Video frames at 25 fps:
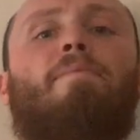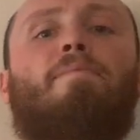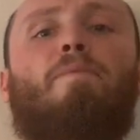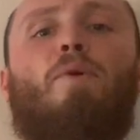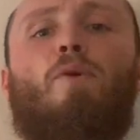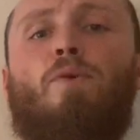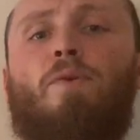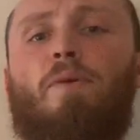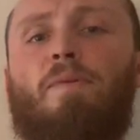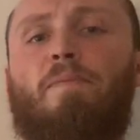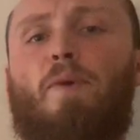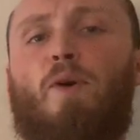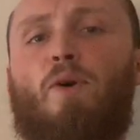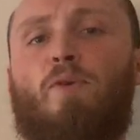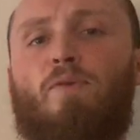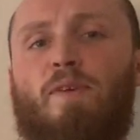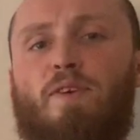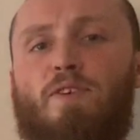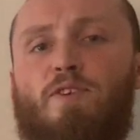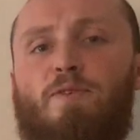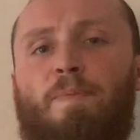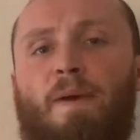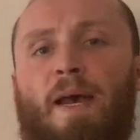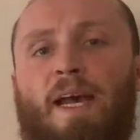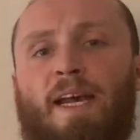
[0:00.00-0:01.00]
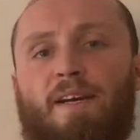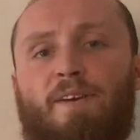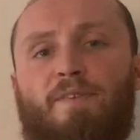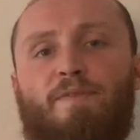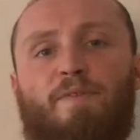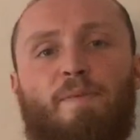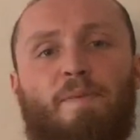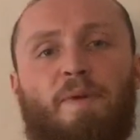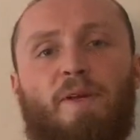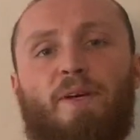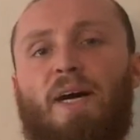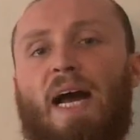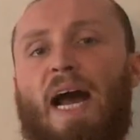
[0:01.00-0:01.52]
more and more respect
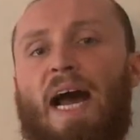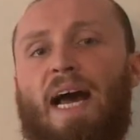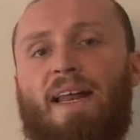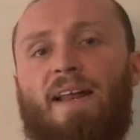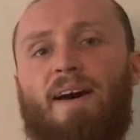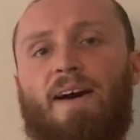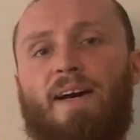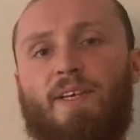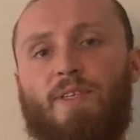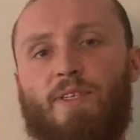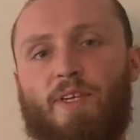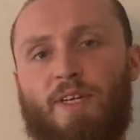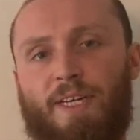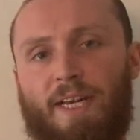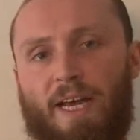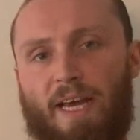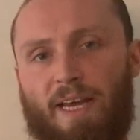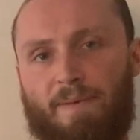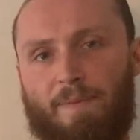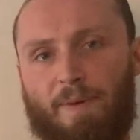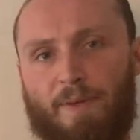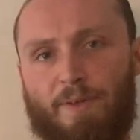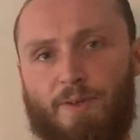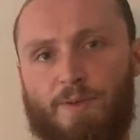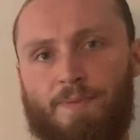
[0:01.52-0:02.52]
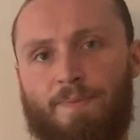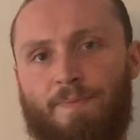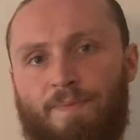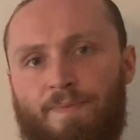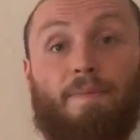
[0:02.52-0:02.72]
from your allies and neighbours.